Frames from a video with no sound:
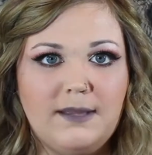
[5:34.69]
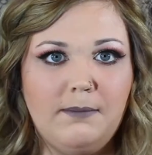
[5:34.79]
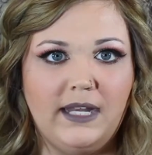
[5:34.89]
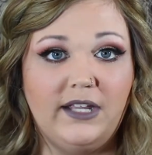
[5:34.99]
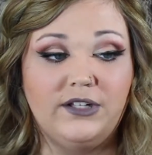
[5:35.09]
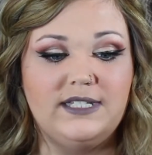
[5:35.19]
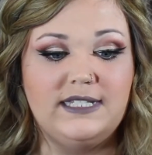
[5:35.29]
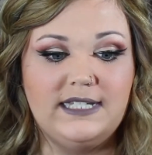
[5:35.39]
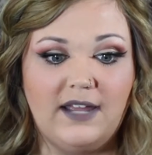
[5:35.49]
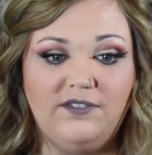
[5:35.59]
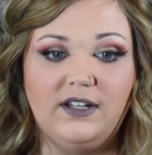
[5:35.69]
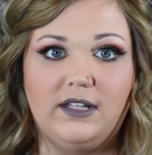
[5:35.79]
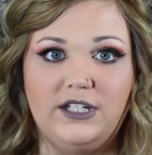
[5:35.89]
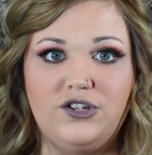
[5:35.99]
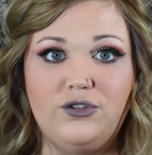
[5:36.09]
Somebody could
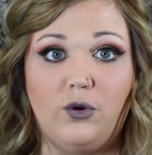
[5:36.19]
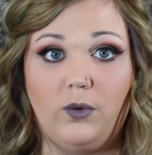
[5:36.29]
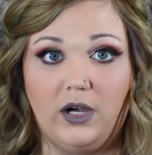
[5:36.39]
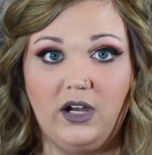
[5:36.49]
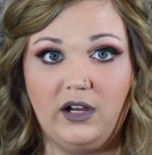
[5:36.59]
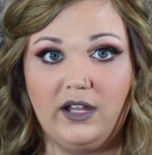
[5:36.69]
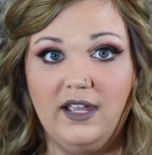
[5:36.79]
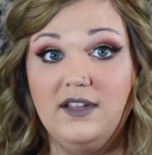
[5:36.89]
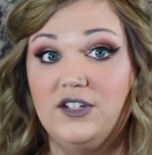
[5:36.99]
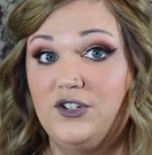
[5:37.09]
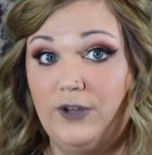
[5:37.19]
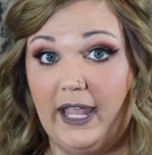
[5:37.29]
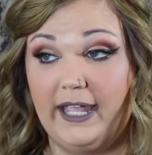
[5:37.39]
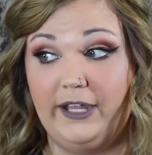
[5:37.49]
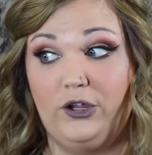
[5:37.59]
definitely do the work to
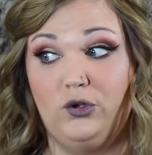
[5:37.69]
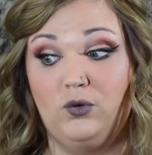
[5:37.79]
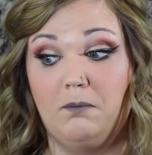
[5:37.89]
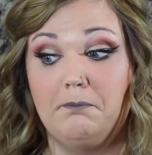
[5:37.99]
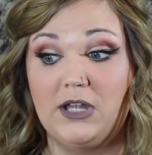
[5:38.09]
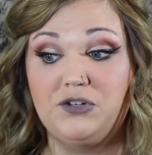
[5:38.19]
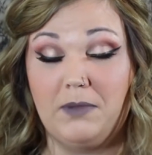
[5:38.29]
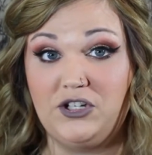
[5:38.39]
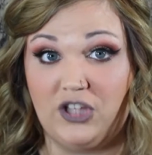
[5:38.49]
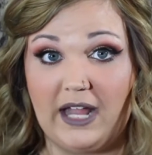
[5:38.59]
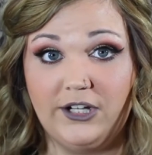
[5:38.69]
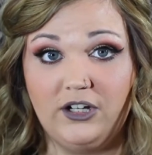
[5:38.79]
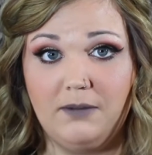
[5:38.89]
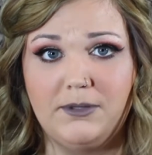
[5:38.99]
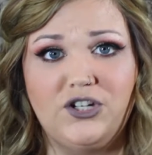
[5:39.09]
get you much
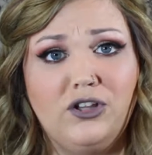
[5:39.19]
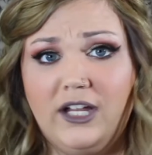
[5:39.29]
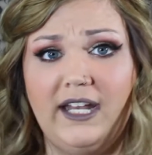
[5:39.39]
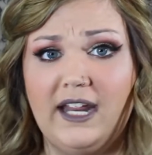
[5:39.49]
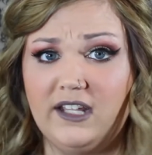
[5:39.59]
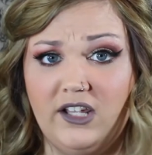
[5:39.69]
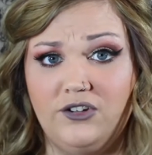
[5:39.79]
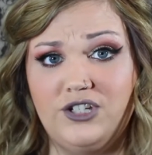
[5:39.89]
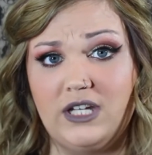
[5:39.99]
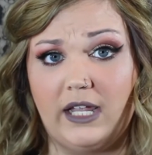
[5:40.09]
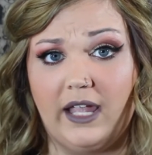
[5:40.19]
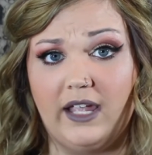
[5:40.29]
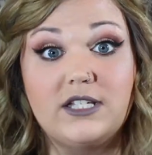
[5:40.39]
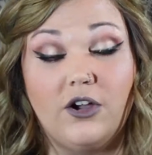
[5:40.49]
lighter, but you're looking at a huge ticket.